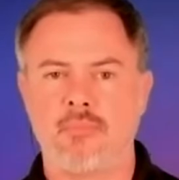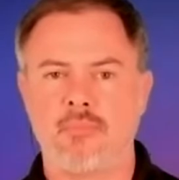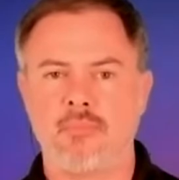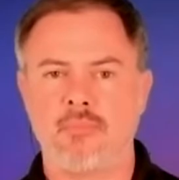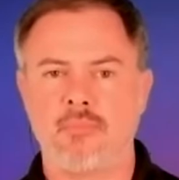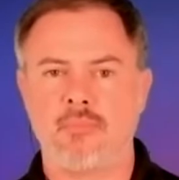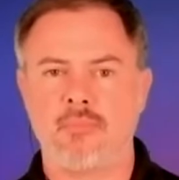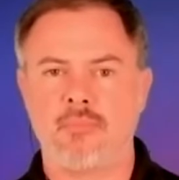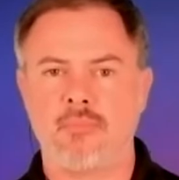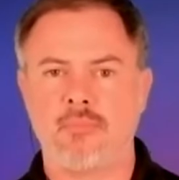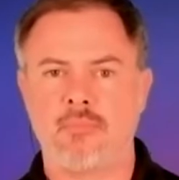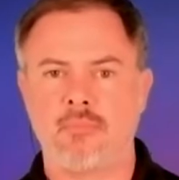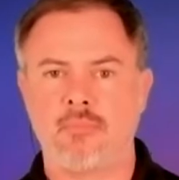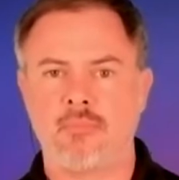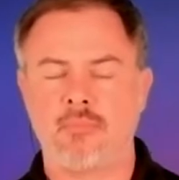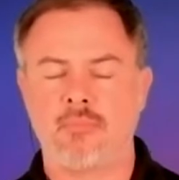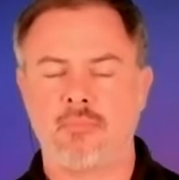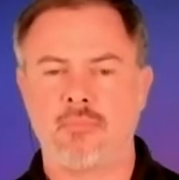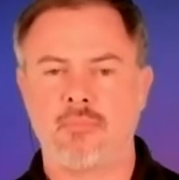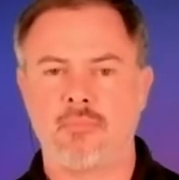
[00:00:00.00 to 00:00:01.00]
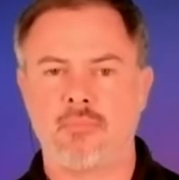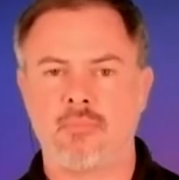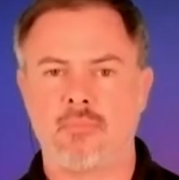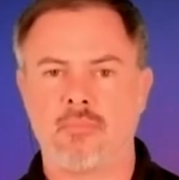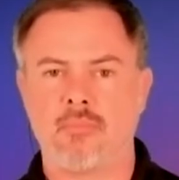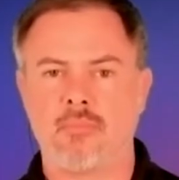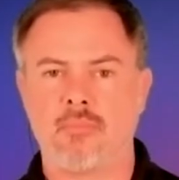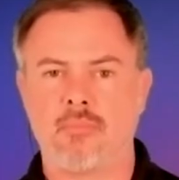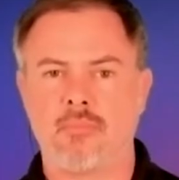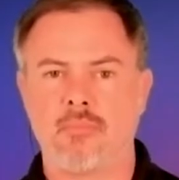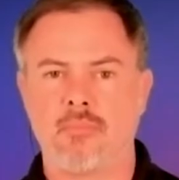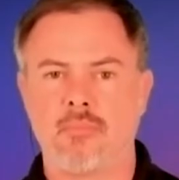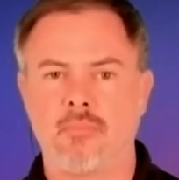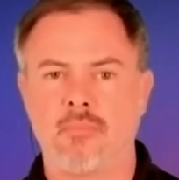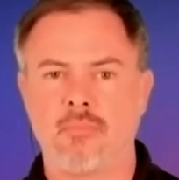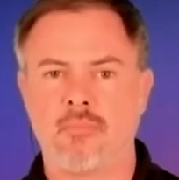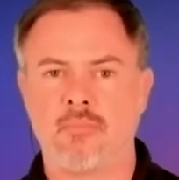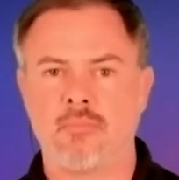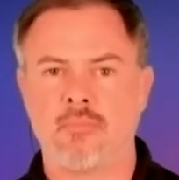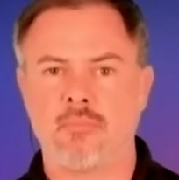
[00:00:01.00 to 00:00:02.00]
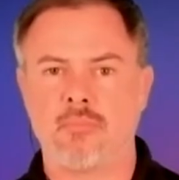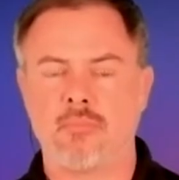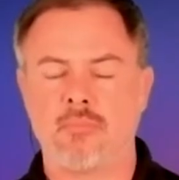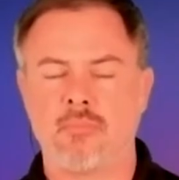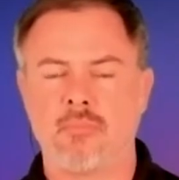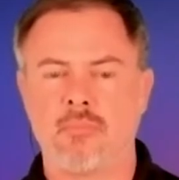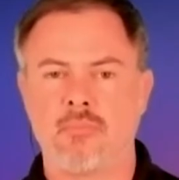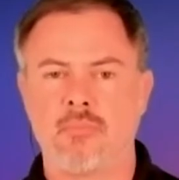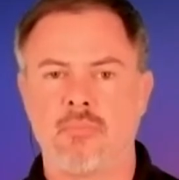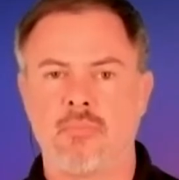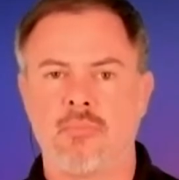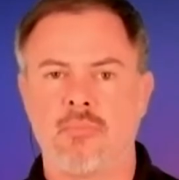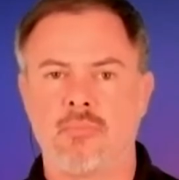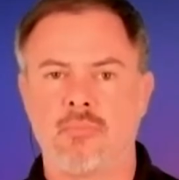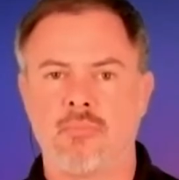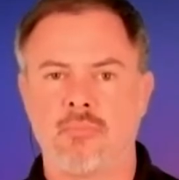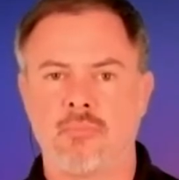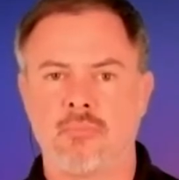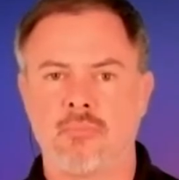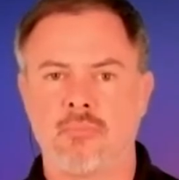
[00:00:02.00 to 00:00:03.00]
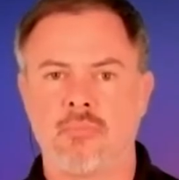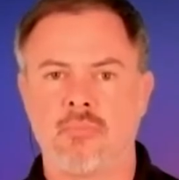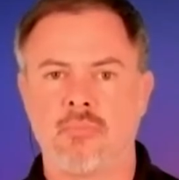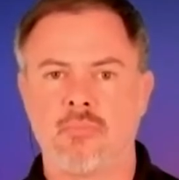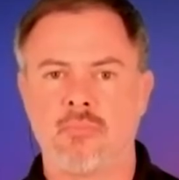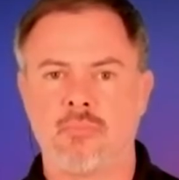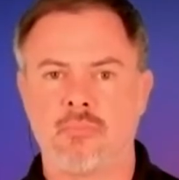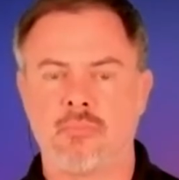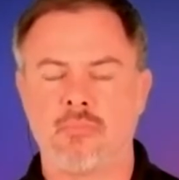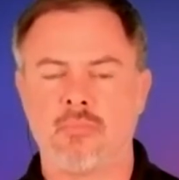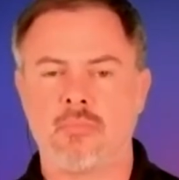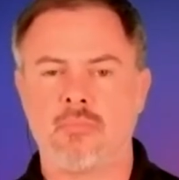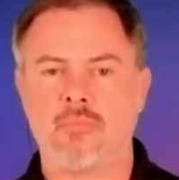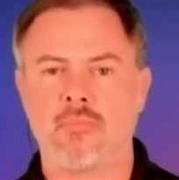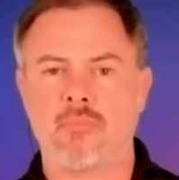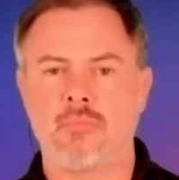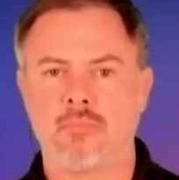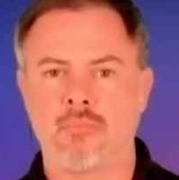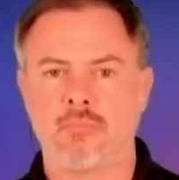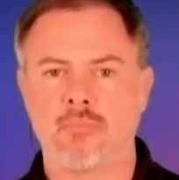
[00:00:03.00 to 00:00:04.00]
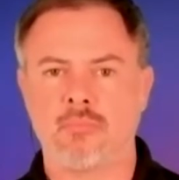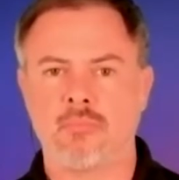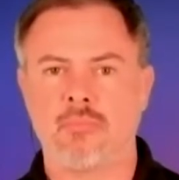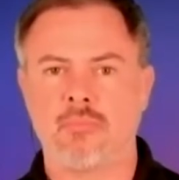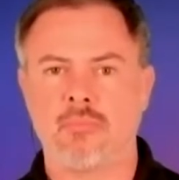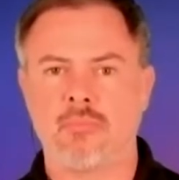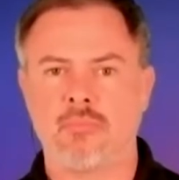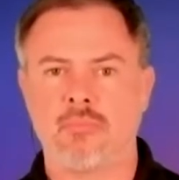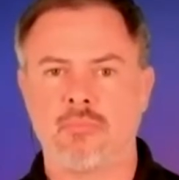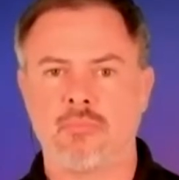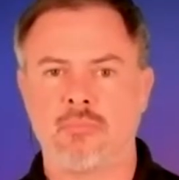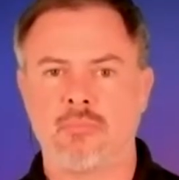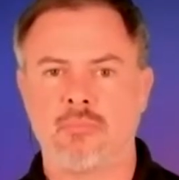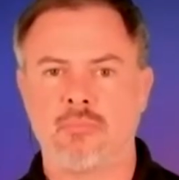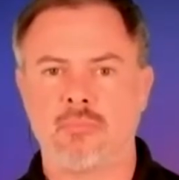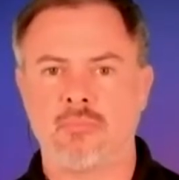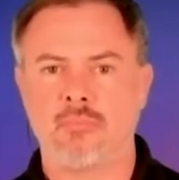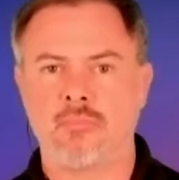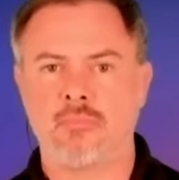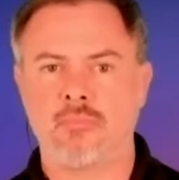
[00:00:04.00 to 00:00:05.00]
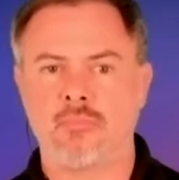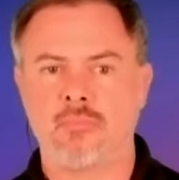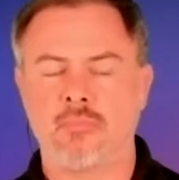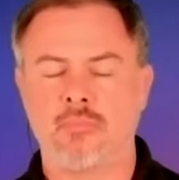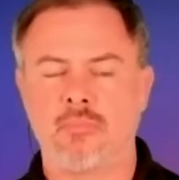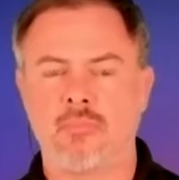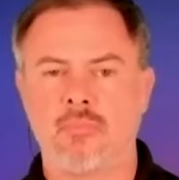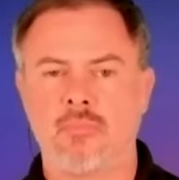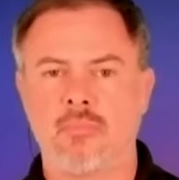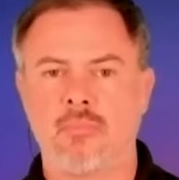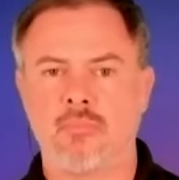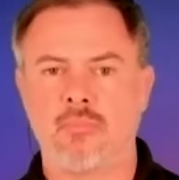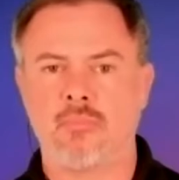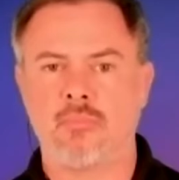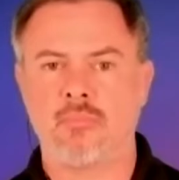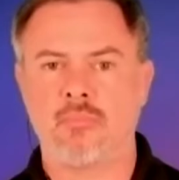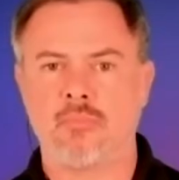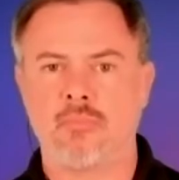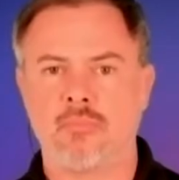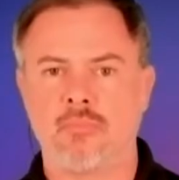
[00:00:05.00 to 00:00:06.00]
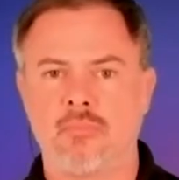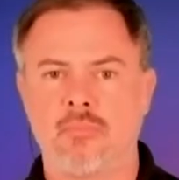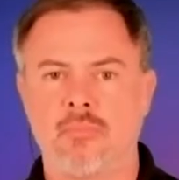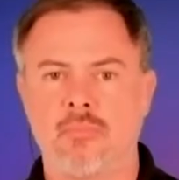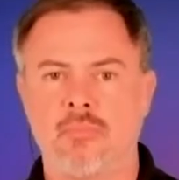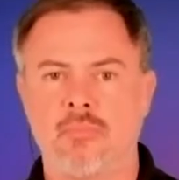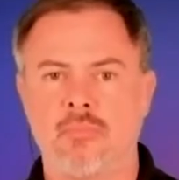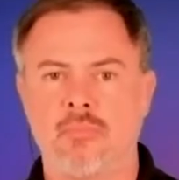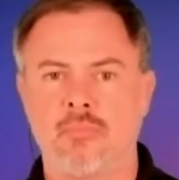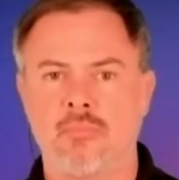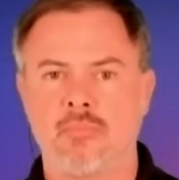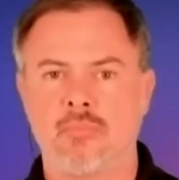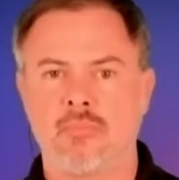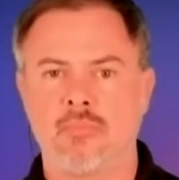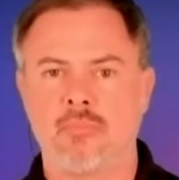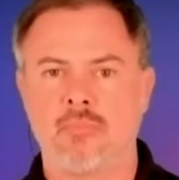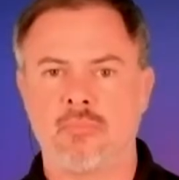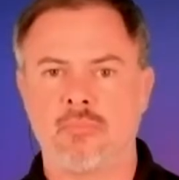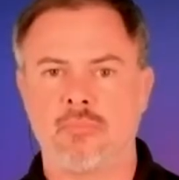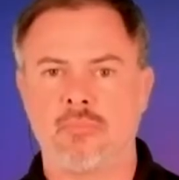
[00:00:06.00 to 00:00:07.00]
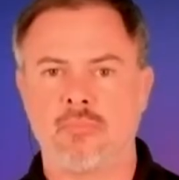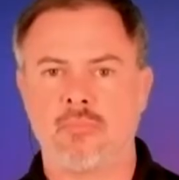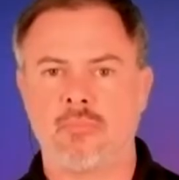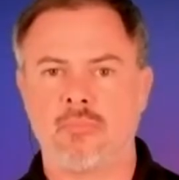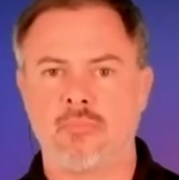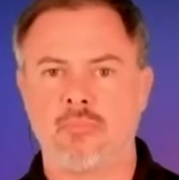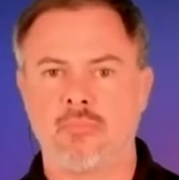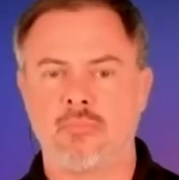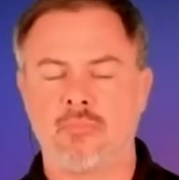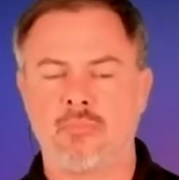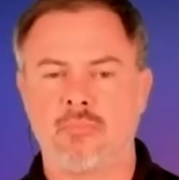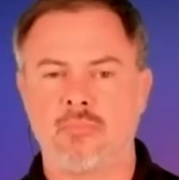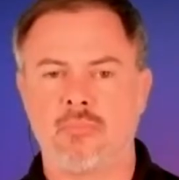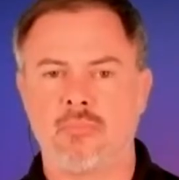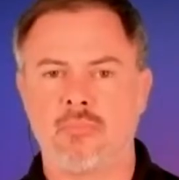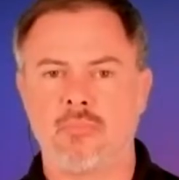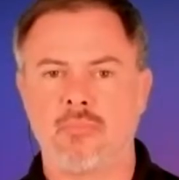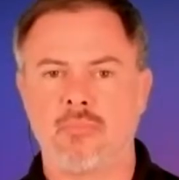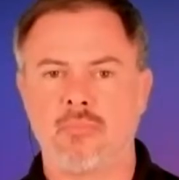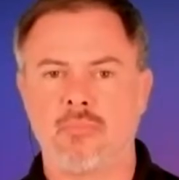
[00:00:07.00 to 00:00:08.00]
(not speaking)